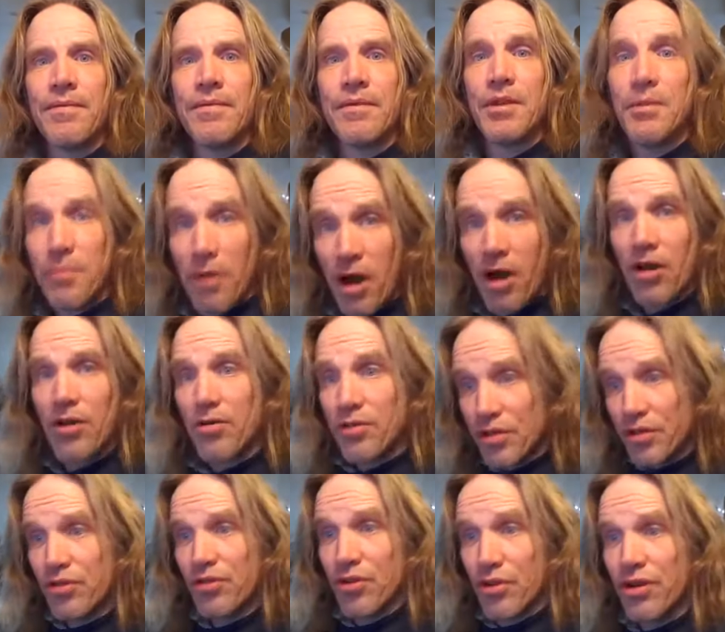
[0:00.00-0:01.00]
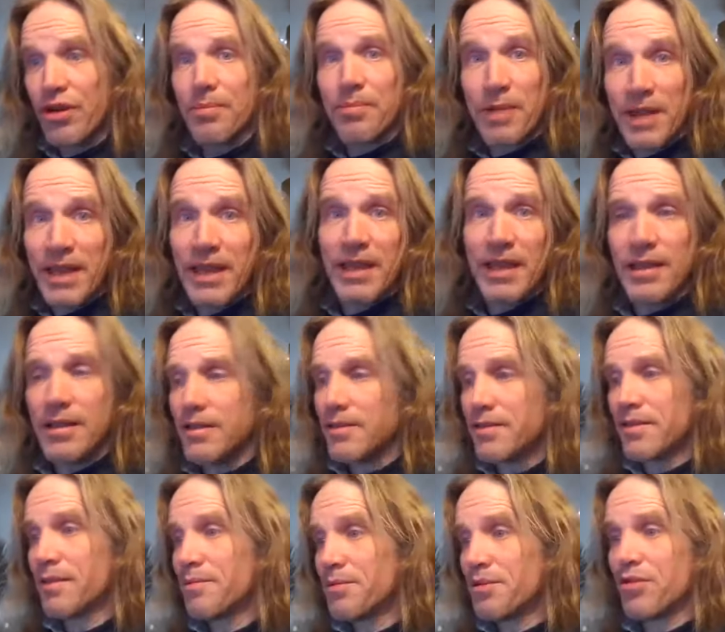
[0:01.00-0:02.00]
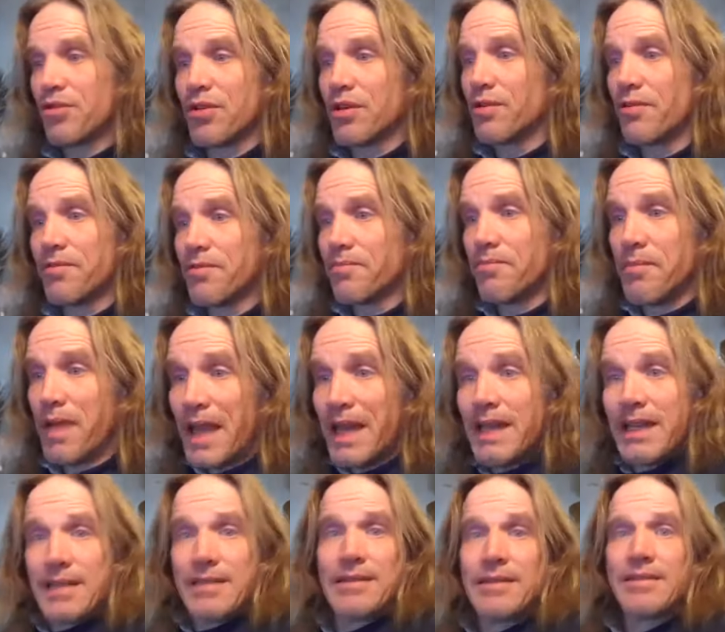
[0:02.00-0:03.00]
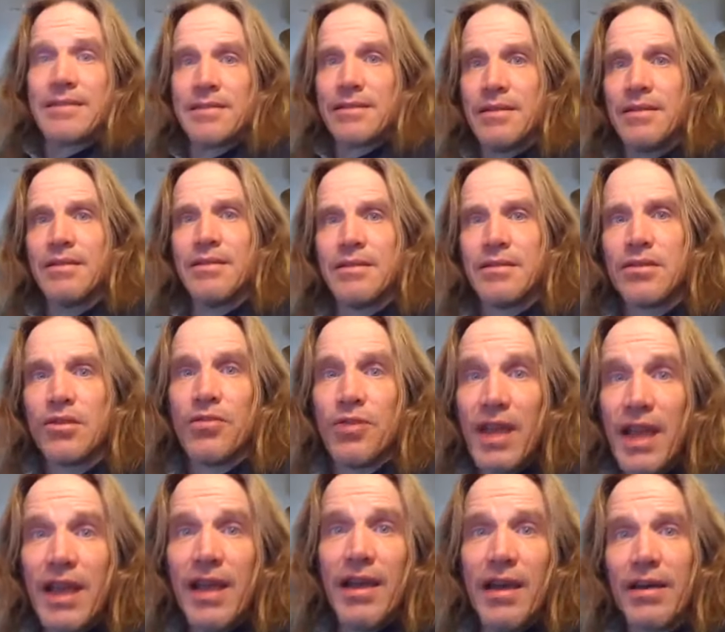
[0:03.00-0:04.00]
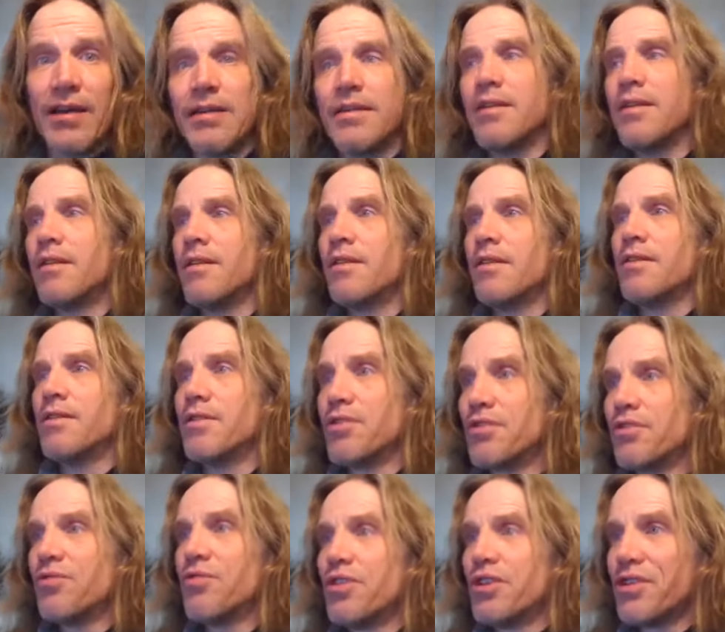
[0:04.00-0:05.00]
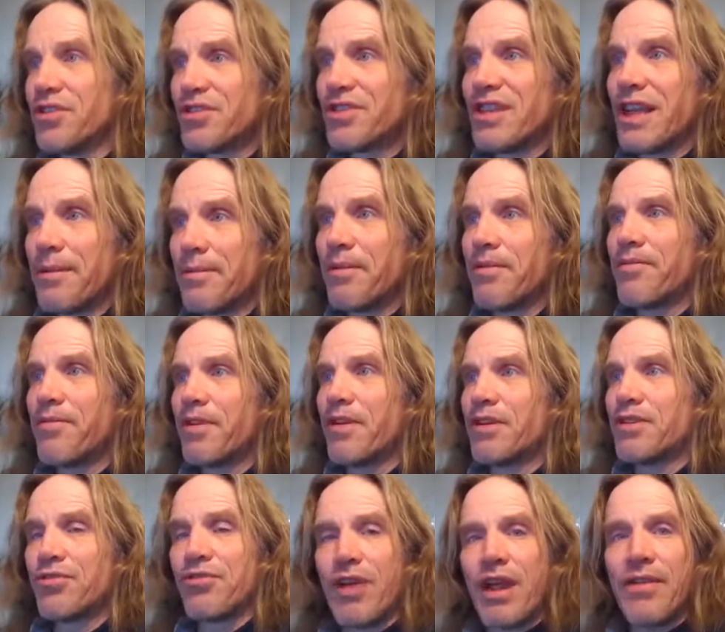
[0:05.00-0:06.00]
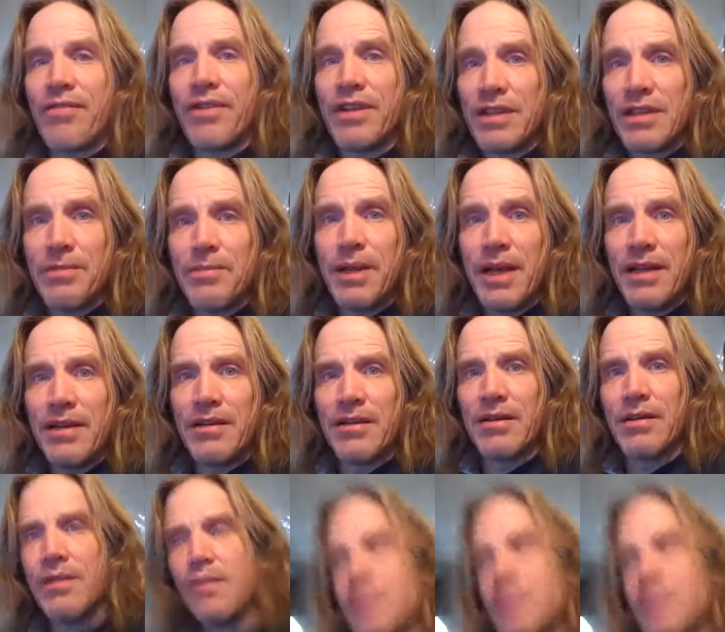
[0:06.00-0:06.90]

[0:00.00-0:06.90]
Tomorrow you're going to be some sort of menace. So yeah, the sooner you step in front of traffic, the better.